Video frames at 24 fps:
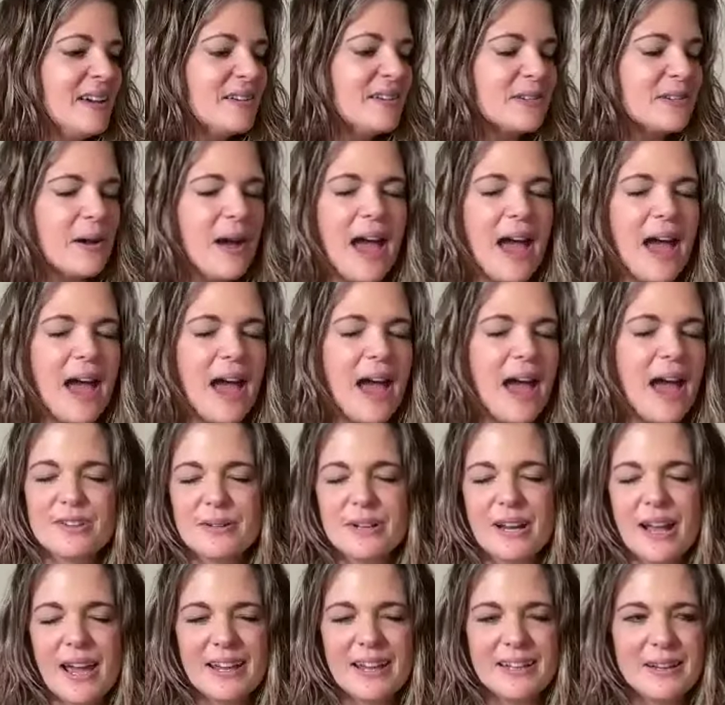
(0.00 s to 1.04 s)
So as you
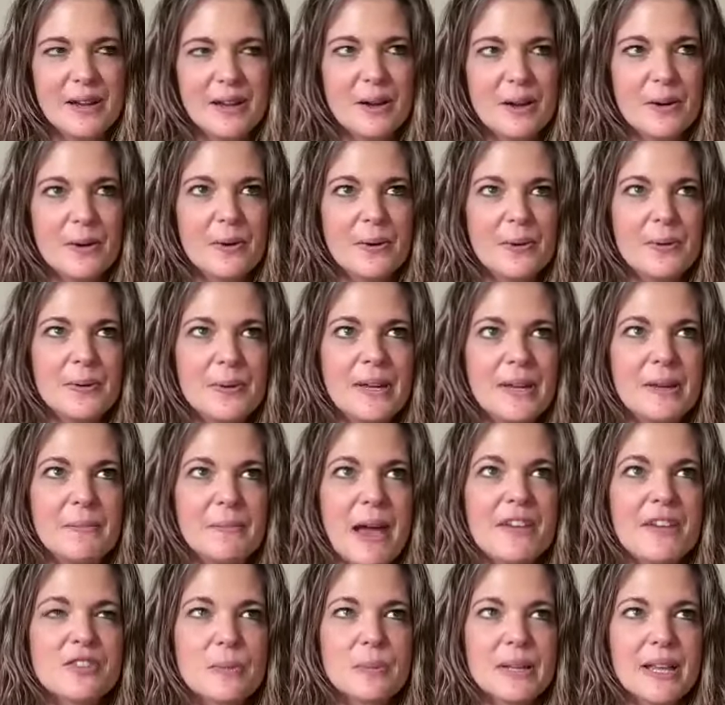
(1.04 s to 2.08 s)
and I know, in
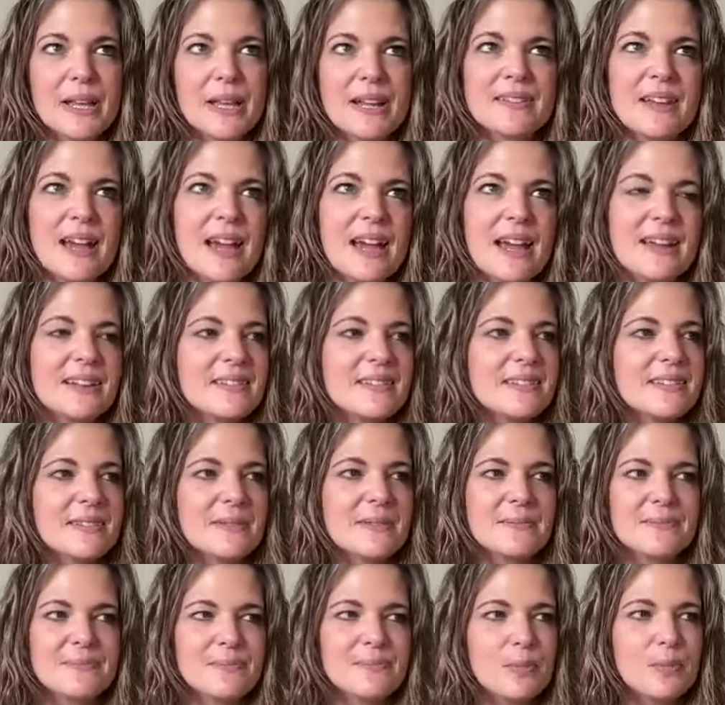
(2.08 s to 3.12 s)
master plant
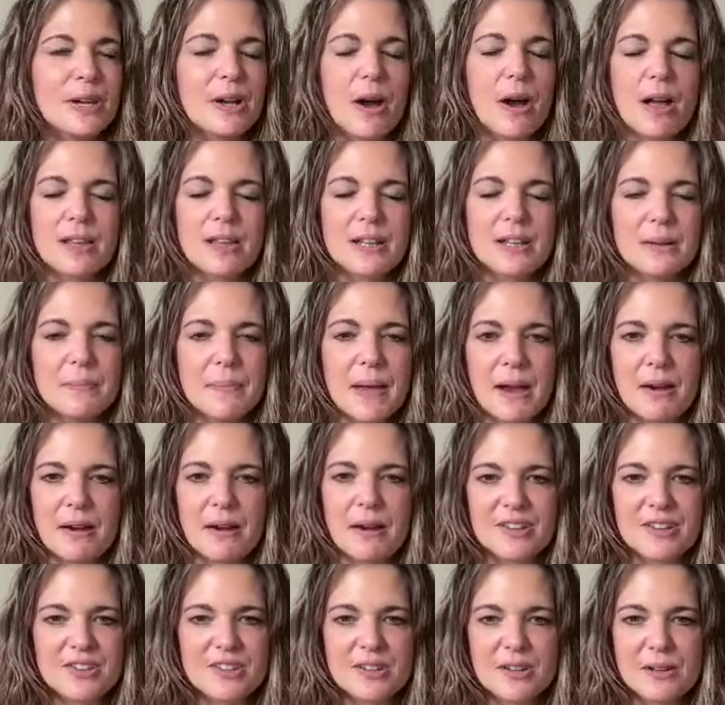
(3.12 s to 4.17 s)
diets, we call it a
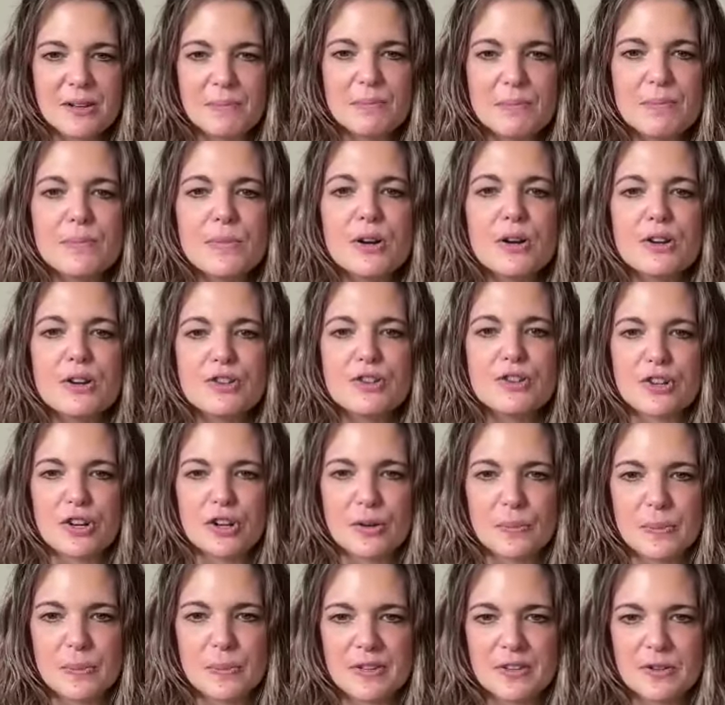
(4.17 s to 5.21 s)
marriage, a
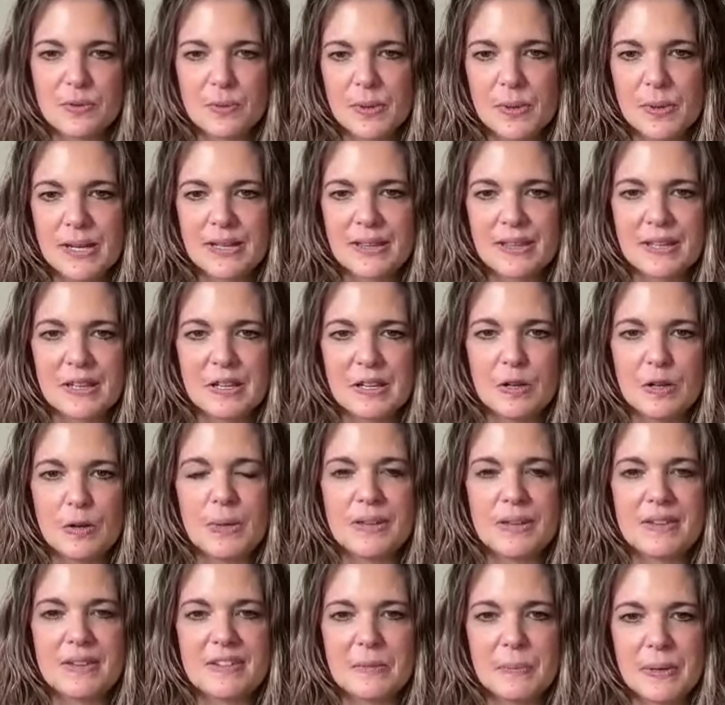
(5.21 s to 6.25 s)
merger between the
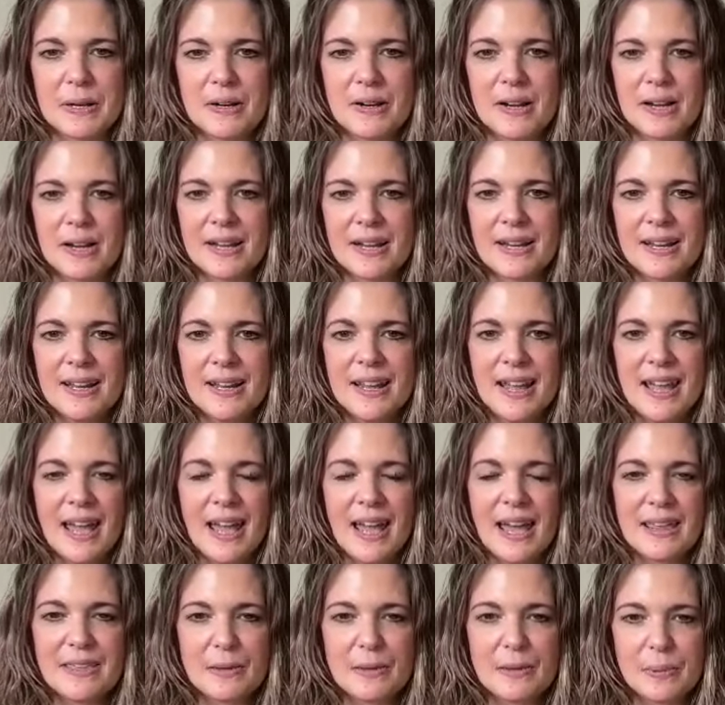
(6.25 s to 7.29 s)
human spirit
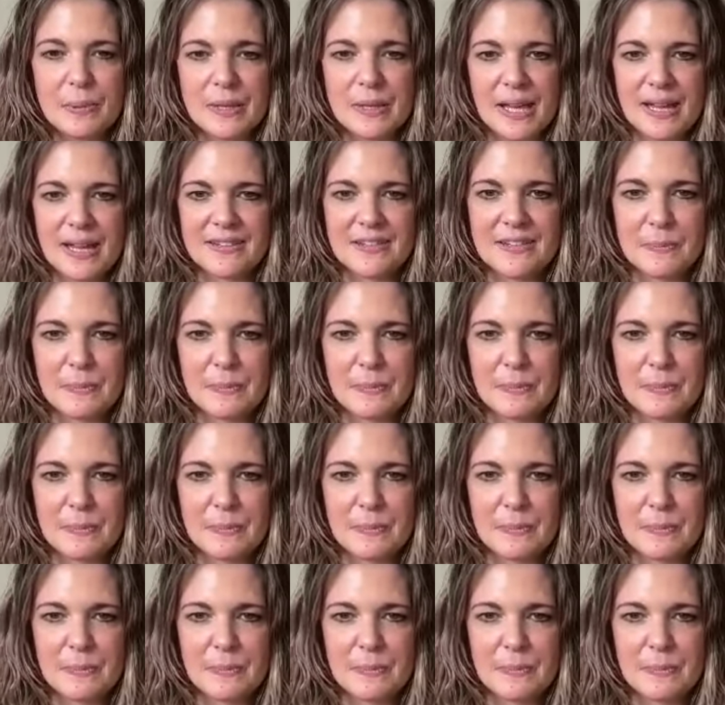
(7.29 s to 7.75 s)
and the plant